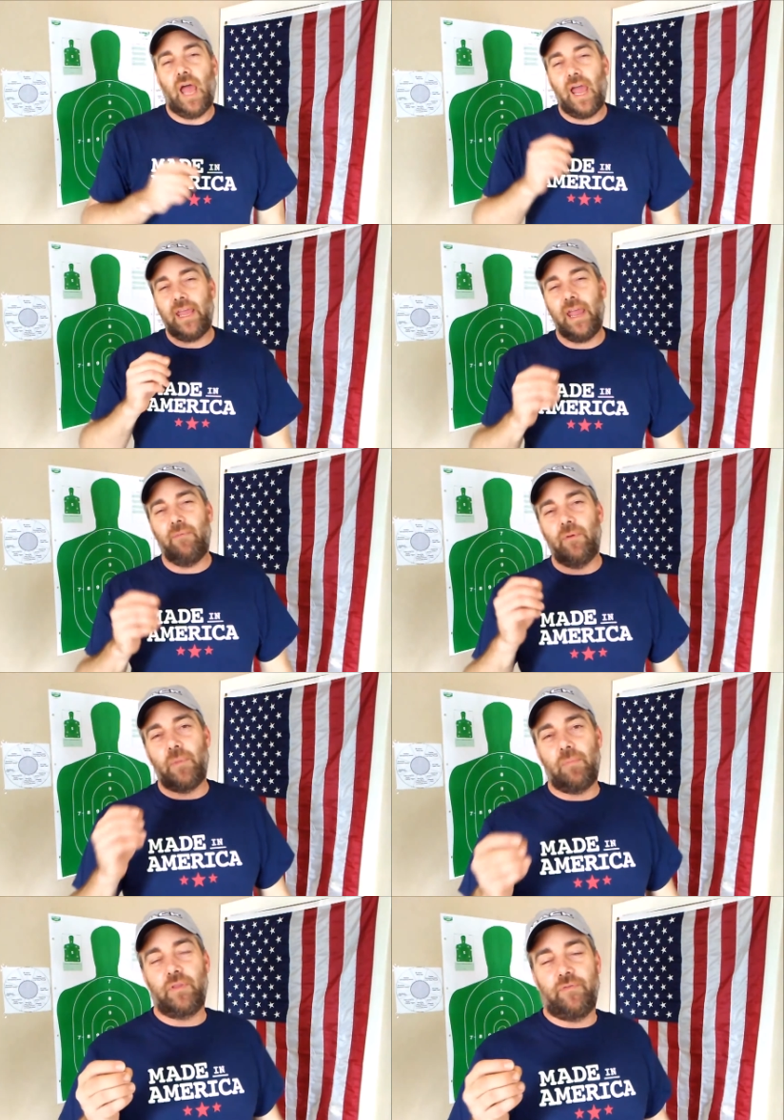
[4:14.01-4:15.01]
I can't
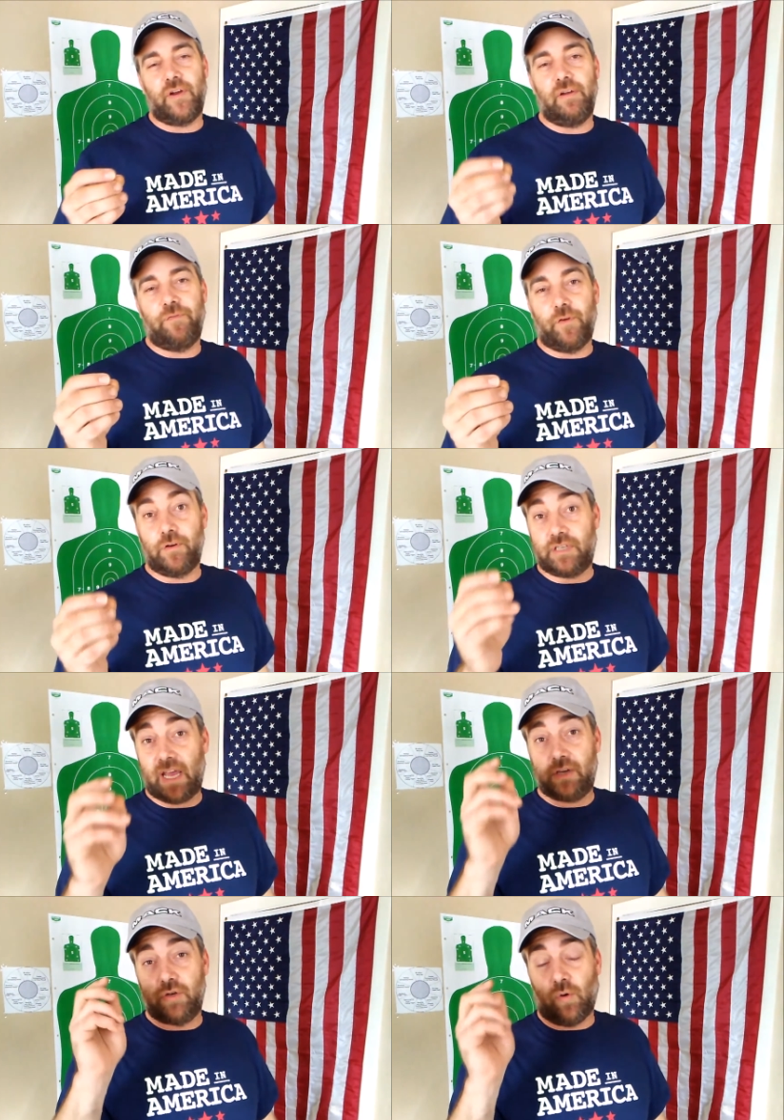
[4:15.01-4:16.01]
remember the very first
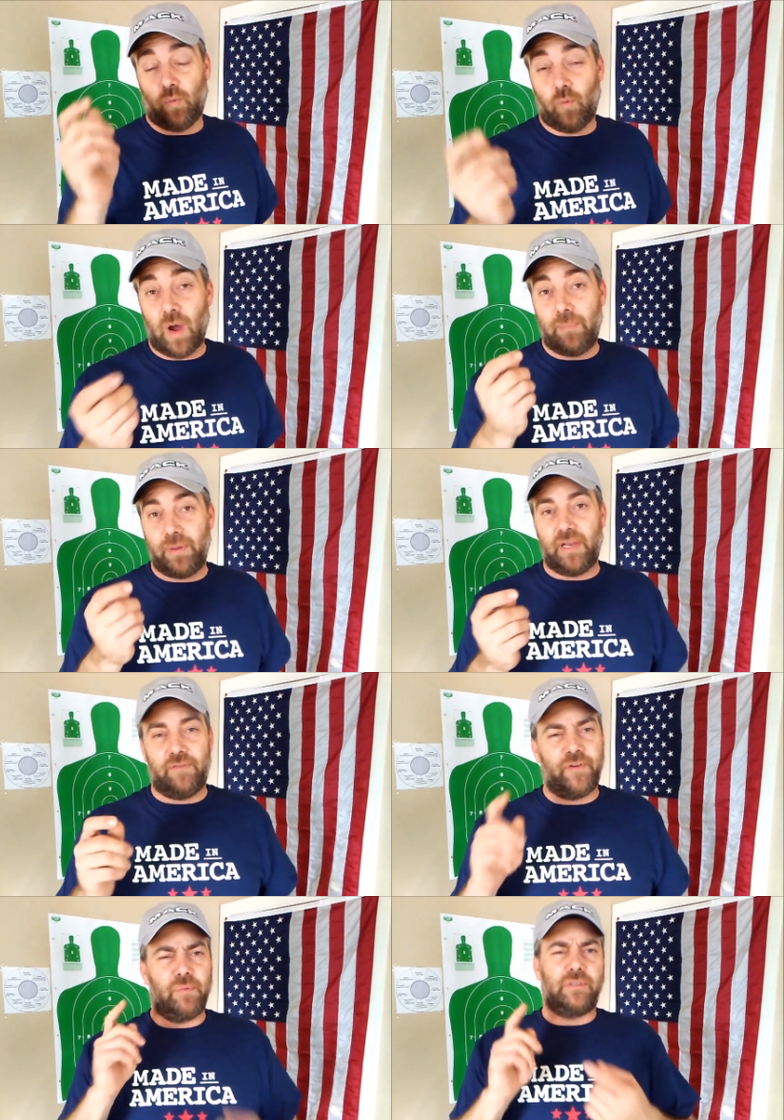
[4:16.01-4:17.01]
actual weapon,
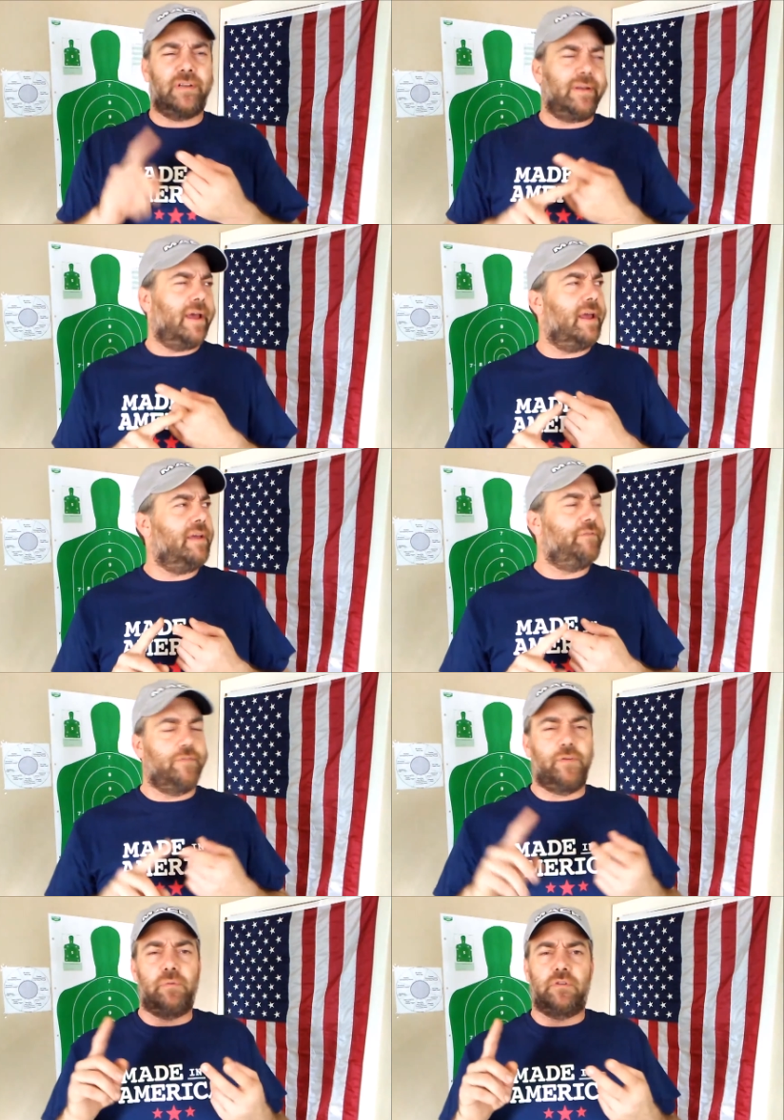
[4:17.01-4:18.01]
if it was a knife,
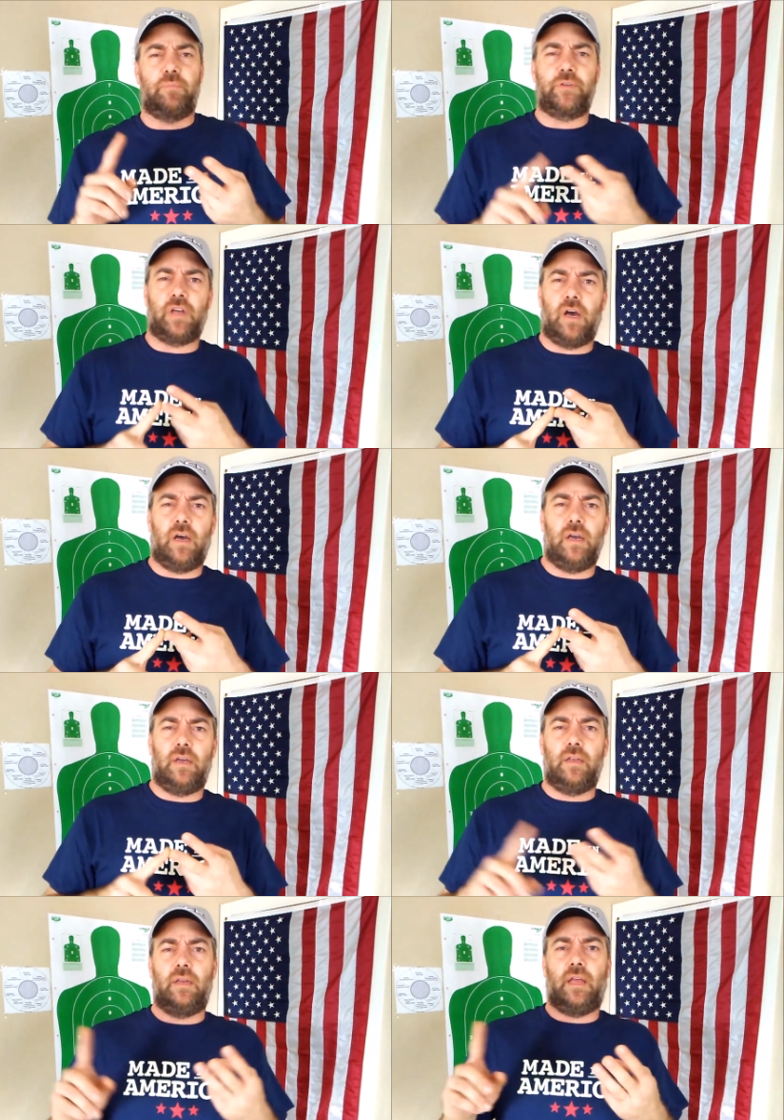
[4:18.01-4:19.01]
if it was a
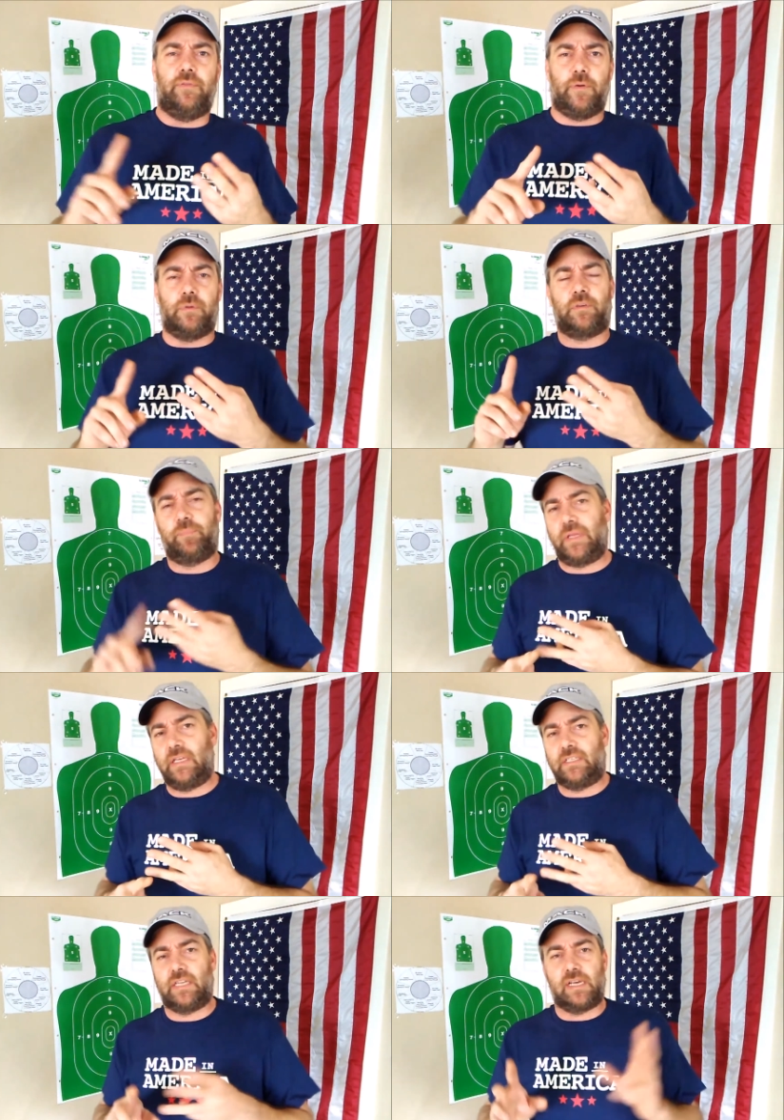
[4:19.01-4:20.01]
baton, if it was a
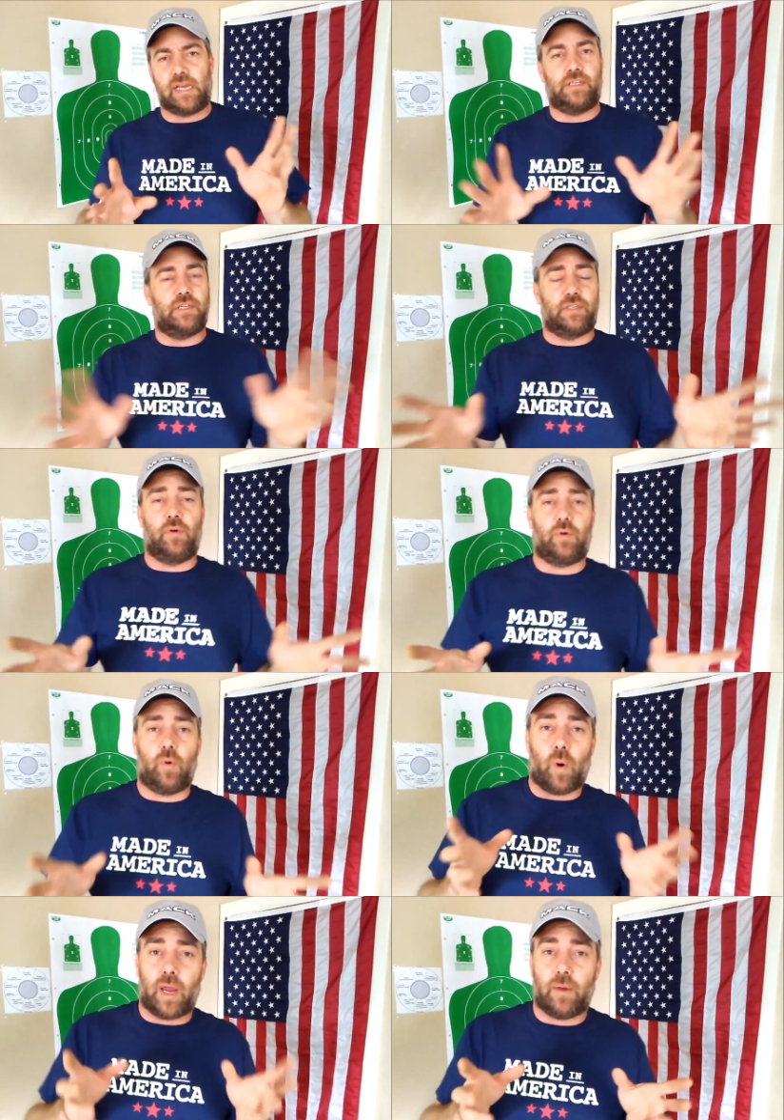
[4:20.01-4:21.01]
billy stick. I just don't
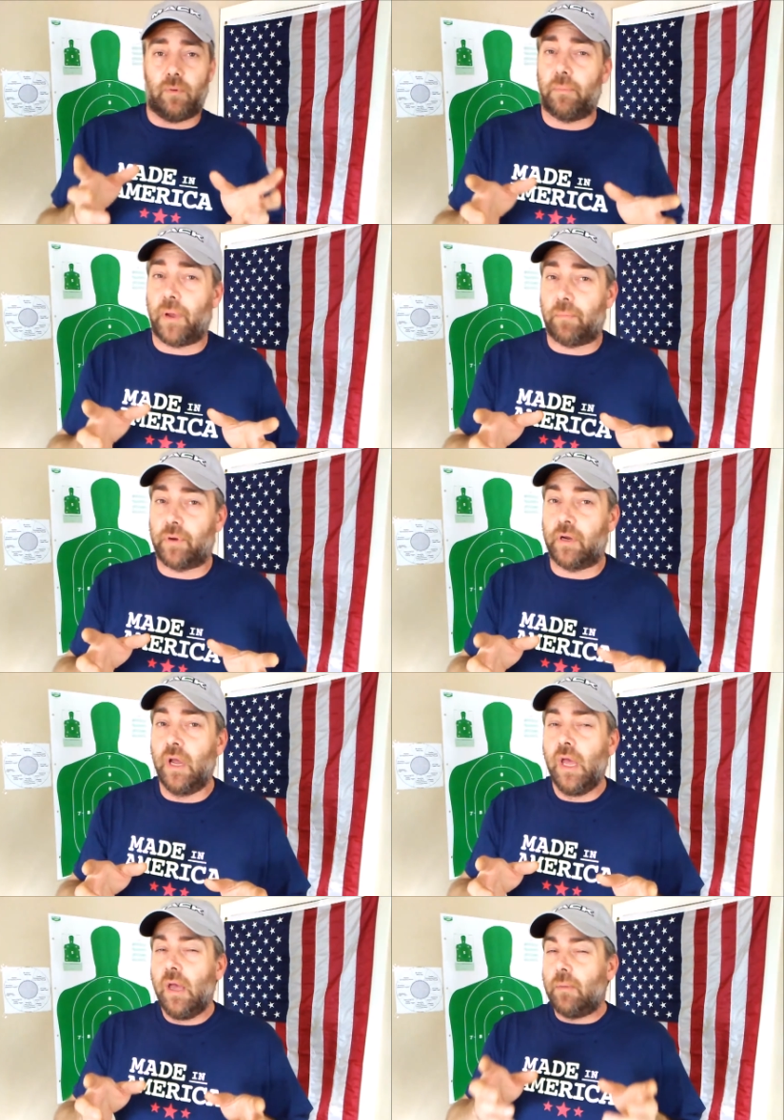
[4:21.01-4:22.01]
quite remember.